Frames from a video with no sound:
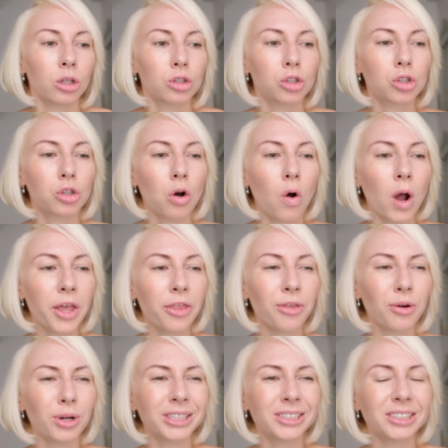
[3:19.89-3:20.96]
So I
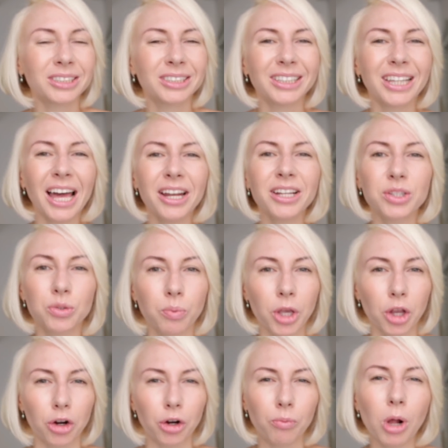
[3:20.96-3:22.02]
thought, that is
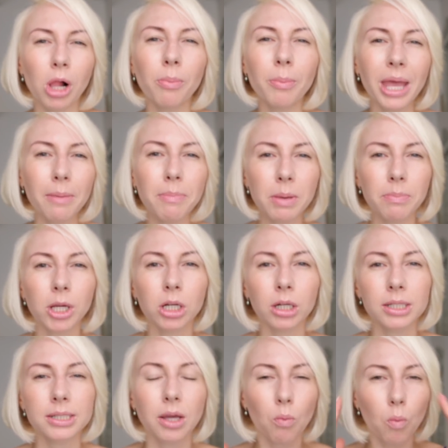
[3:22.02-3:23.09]
weird. Well, maybe
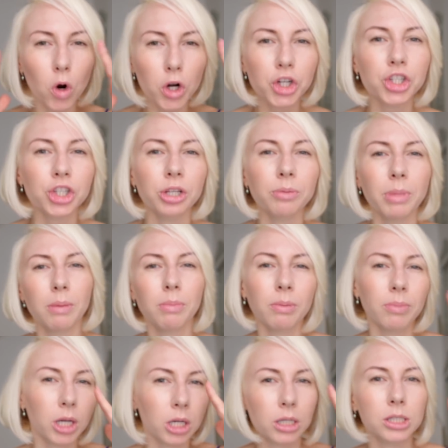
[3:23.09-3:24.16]
because I washed it, maybe
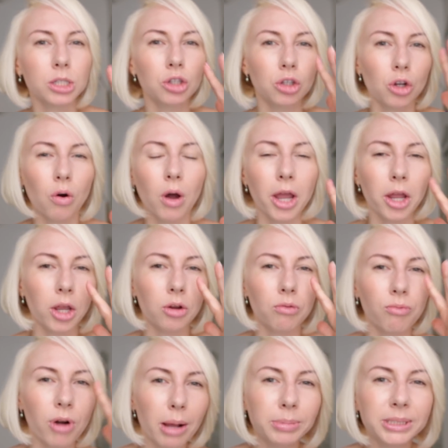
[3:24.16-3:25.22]
because, you know, I
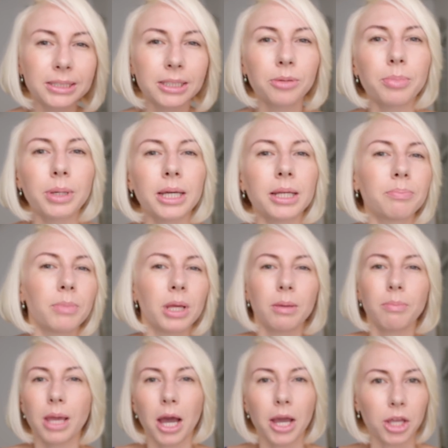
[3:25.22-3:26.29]
rubbed it a bit,
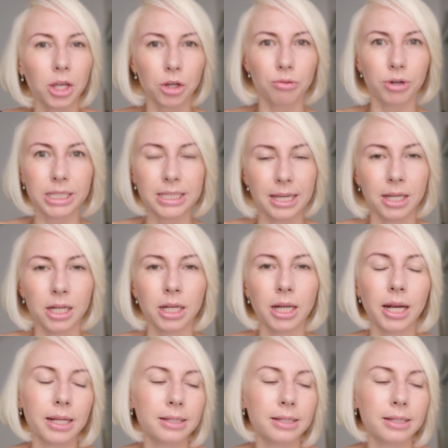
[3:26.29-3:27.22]
maybe I irritated it.